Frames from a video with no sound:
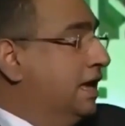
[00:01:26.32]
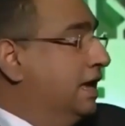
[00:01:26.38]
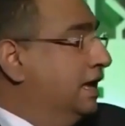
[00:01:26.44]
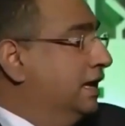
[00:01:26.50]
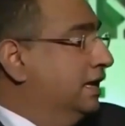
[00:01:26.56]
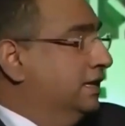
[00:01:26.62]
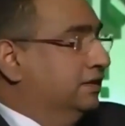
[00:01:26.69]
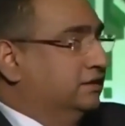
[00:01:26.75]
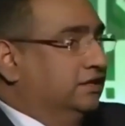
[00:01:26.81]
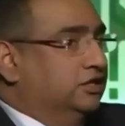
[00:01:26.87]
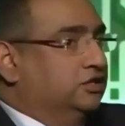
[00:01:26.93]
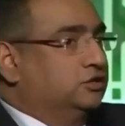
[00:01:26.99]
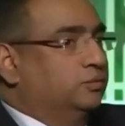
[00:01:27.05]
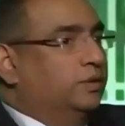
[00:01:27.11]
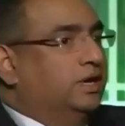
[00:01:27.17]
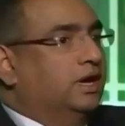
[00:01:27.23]
since
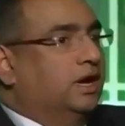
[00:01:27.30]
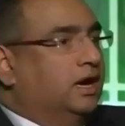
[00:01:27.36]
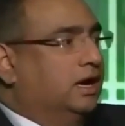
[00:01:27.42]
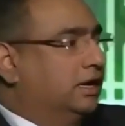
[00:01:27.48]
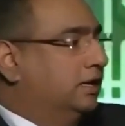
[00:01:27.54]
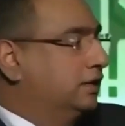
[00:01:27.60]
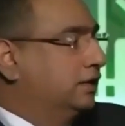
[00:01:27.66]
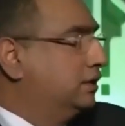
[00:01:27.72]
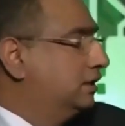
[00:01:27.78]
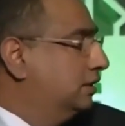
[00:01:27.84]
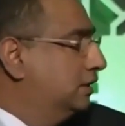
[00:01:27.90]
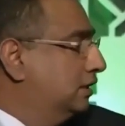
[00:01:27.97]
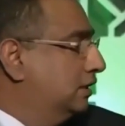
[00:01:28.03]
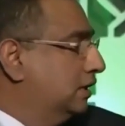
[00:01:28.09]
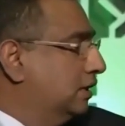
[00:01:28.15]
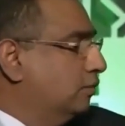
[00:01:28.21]
we are
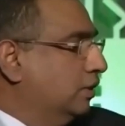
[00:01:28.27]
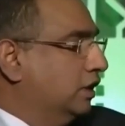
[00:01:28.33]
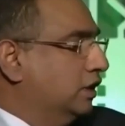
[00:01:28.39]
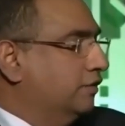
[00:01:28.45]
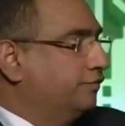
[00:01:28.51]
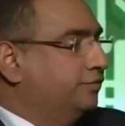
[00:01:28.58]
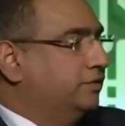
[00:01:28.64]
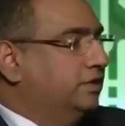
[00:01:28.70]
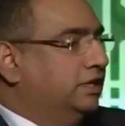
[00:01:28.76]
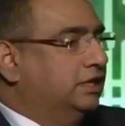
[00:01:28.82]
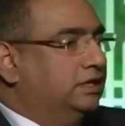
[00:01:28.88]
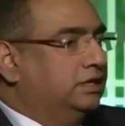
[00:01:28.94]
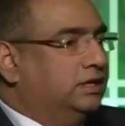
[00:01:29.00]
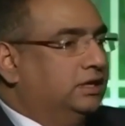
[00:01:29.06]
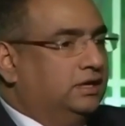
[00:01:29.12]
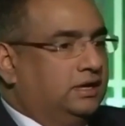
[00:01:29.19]
one of the
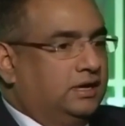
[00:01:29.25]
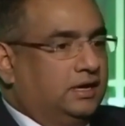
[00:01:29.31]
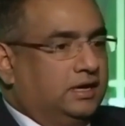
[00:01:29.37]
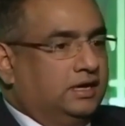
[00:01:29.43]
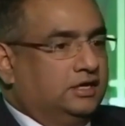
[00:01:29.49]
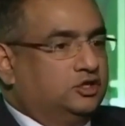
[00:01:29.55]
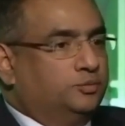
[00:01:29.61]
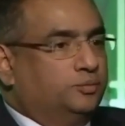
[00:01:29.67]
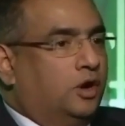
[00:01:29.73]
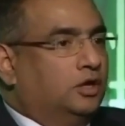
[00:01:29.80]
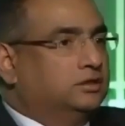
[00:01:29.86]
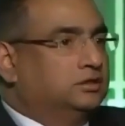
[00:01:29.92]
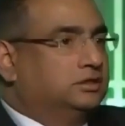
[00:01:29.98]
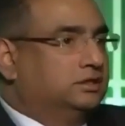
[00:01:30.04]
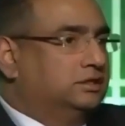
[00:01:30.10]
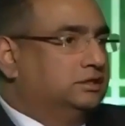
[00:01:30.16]

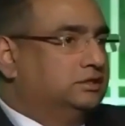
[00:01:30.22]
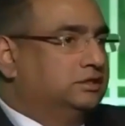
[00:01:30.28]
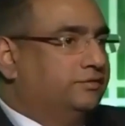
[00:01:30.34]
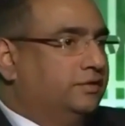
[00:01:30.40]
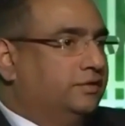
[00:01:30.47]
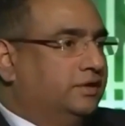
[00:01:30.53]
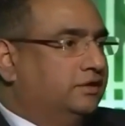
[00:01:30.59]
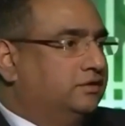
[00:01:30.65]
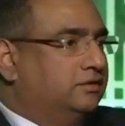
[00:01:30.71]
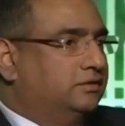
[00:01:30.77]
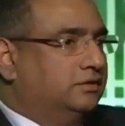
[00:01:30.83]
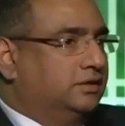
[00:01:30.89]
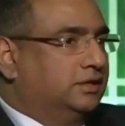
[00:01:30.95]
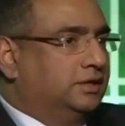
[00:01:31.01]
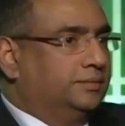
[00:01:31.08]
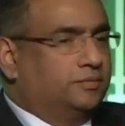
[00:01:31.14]
sponsors of this
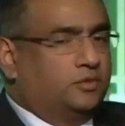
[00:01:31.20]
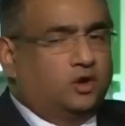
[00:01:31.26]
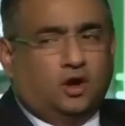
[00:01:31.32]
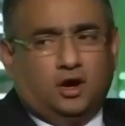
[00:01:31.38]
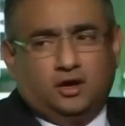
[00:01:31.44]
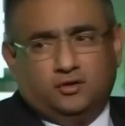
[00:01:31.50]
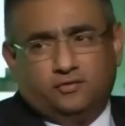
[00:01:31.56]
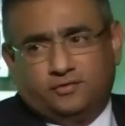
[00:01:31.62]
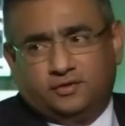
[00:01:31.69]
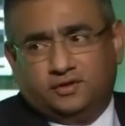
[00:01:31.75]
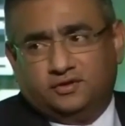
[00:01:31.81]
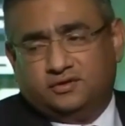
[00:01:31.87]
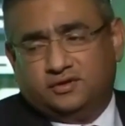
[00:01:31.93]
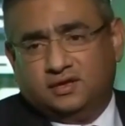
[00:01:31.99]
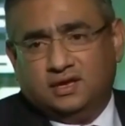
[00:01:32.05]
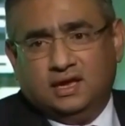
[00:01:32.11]
conference.
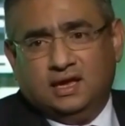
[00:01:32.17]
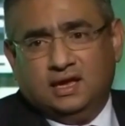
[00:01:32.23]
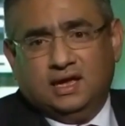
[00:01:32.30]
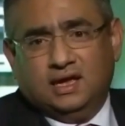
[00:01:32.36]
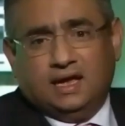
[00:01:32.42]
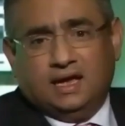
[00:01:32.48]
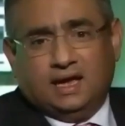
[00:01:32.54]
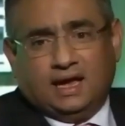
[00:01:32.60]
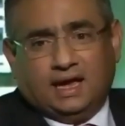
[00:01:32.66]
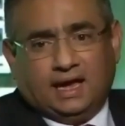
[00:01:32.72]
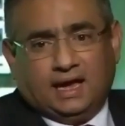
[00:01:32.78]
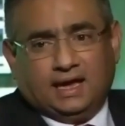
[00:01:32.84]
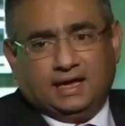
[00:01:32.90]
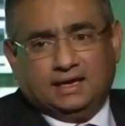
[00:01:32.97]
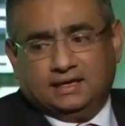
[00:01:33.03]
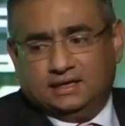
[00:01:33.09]

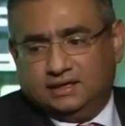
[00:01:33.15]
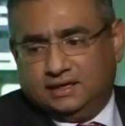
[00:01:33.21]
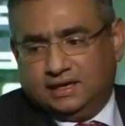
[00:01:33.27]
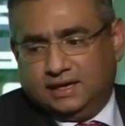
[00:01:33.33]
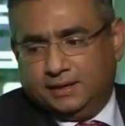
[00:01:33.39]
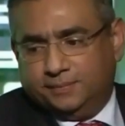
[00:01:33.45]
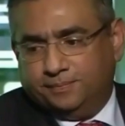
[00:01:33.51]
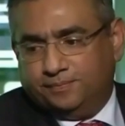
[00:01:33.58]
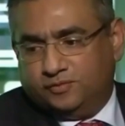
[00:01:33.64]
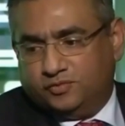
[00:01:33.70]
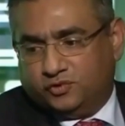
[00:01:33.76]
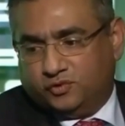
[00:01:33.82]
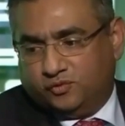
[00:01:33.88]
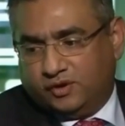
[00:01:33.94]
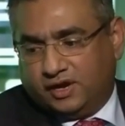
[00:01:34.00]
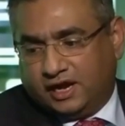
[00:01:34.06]
And so
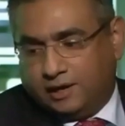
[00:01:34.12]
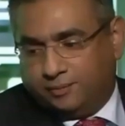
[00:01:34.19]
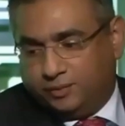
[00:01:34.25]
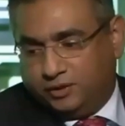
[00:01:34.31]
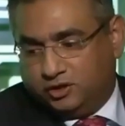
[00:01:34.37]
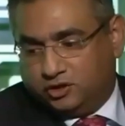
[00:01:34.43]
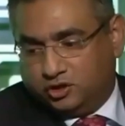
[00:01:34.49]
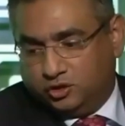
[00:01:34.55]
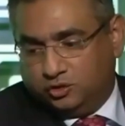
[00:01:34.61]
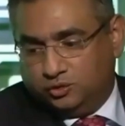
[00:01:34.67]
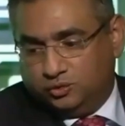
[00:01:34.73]
we're happy to